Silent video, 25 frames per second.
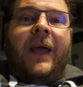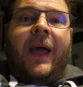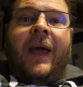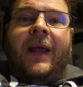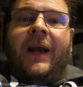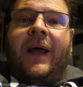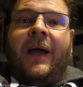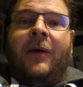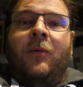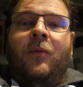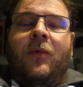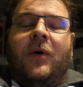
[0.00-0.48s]

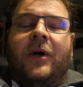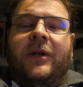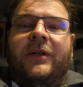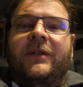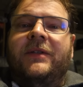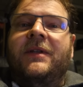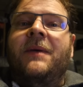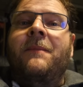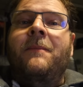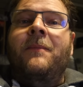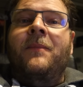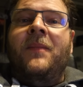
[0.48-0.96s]
and I
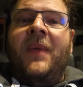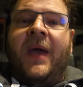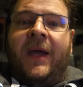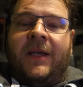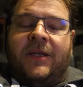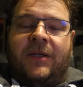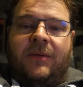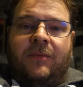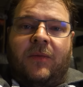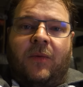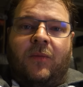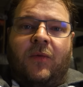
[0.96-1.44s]
want the
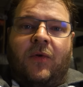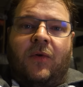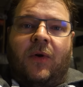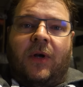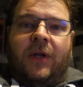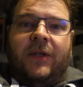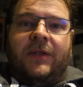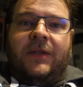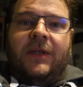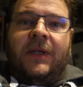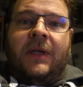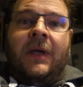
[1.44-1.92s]
maximum
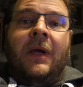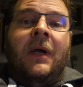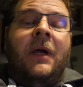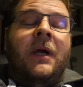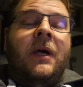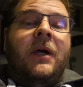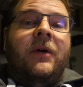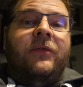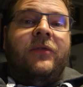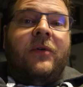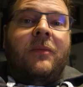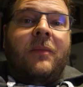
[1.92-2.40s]
quality.
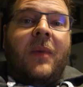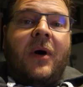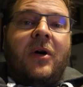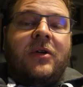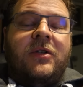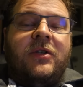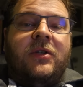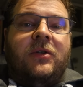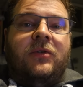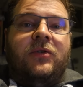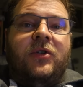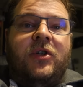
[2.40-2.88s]
For
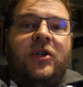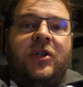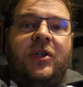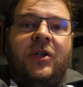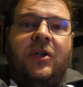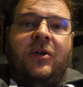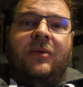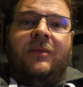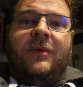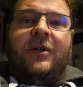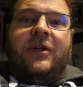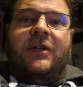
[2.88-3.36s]
most
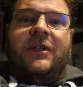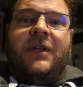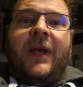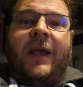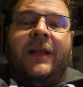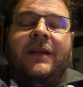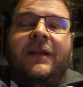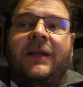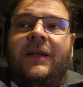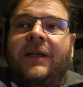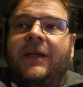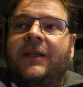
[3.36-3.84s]
consumers,
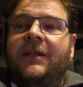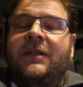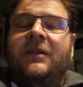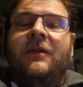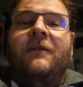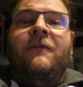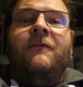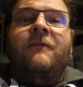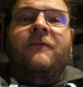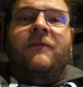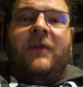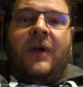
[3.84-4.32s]
I think it's
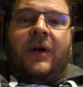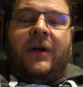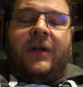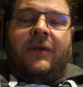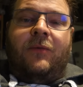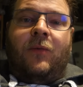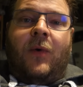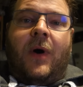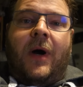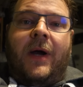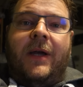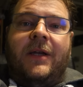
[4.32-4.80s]

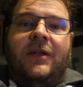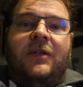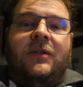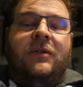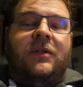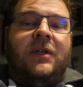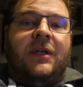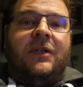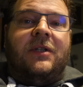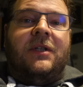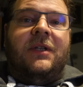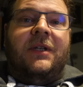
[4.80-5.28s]
very wise
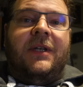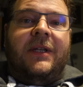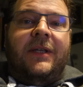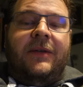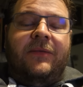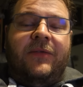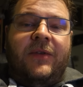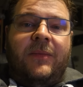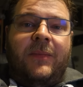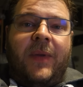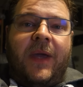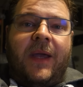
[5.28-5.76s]
to just
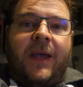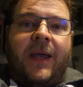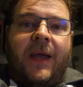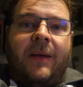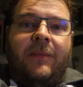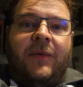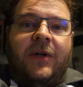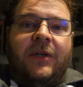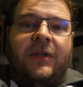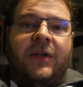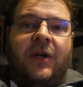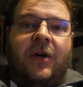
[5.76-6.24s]
leave the big
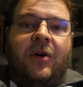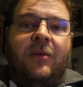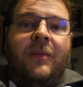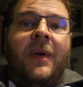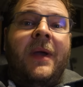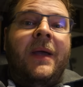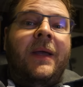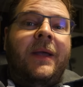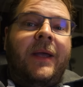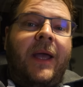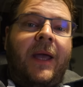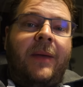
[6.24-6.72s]
camera at home
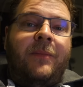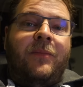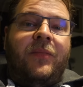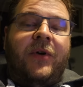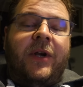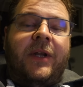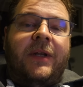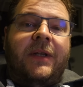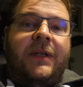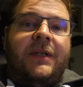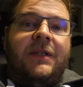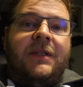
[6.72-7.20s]
and
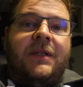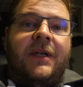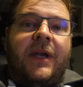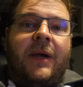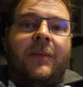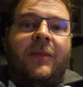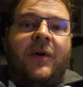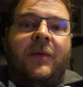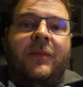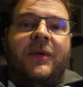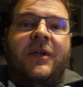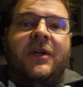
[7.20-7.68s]
bring this
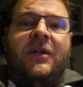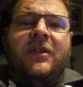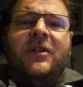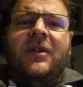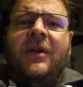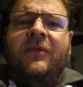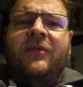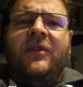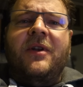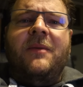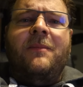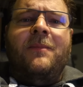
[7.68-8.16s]
camera because
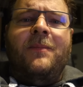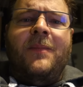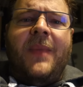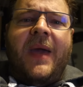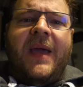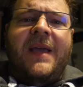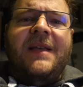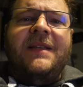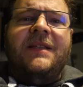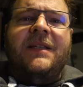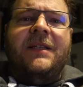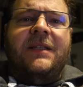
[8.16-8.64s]
you have an
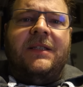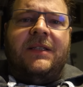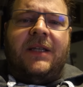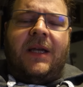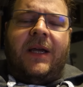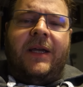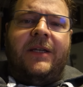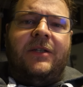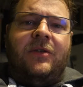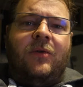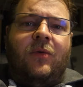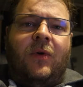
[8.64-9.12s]
amazing
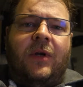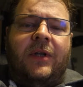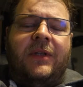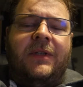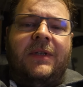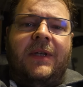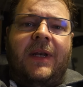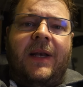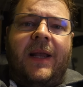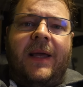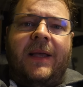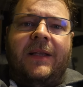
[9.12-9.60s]
Zeiss
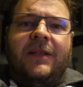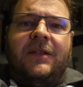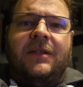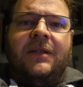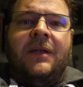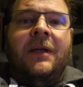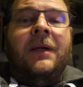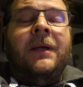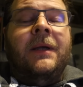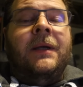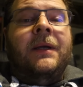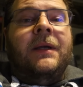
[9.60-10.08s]
quality
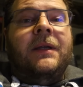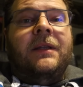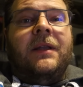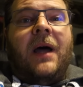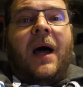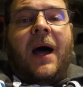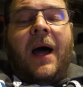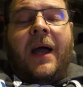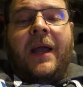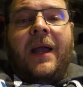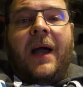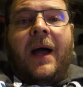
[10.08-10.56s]
lens,
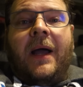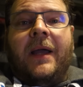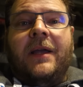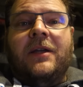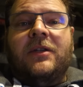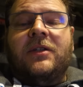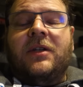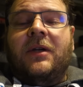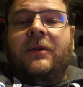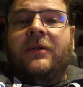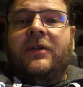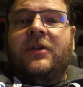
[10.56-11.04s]
the high
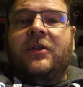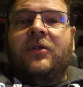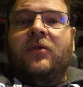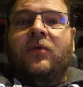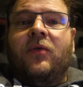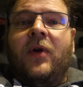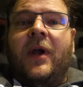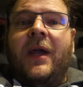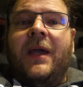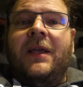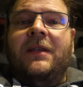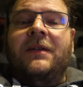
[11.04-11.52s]
ISO is
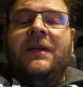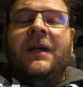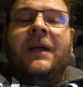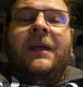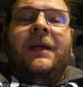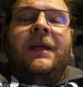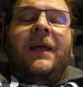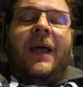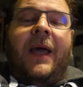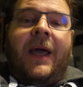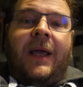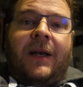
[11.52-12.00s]
great,
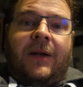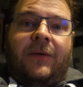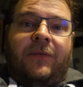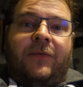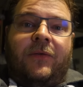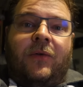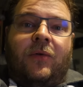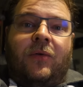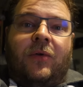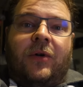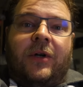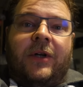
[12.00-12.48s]
and
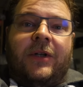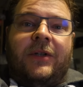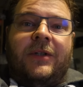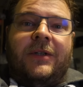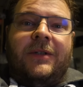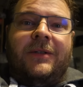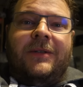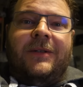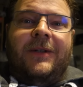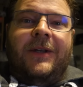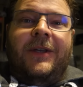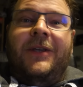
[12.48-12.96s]
of
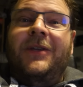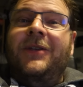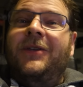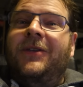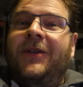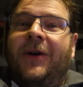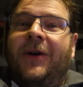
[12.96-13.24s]
course, you